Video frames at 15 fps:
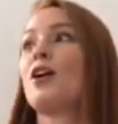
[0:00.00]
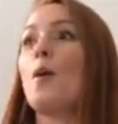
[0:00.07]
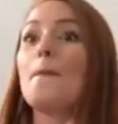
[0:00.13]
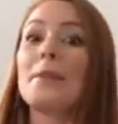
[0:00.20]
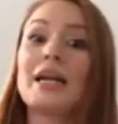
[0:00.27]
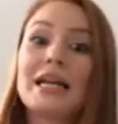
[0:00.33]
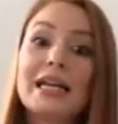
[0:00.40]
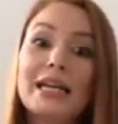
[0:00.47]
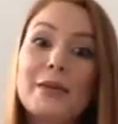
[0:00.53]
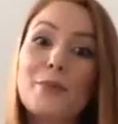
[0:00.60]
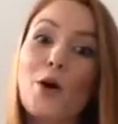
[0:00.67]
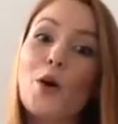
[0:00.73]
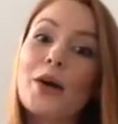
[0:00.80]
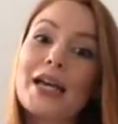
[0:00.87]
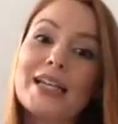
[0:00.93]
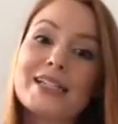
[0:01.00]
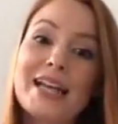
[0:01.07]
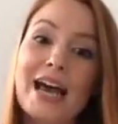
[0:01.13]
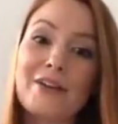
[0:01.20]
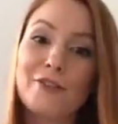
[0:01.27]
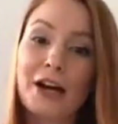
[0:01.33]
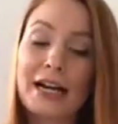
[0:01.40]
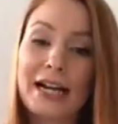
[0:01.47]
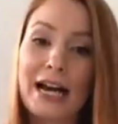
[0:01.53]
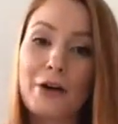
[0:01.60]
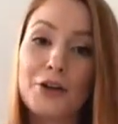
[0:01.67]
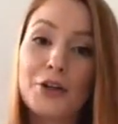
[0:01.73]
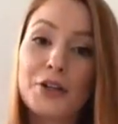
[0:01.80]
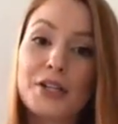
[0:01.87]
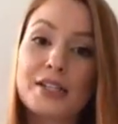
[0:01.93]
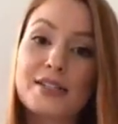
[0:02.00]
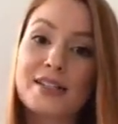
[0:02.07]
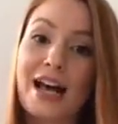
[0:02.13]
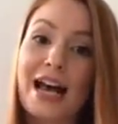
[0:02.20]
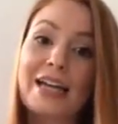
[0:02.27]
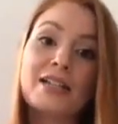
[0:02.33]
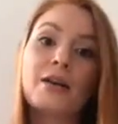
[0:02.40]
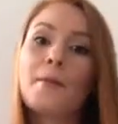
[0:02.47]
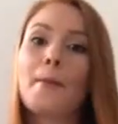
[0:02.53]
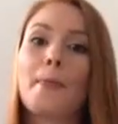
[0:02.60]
in debt right now, you can decide,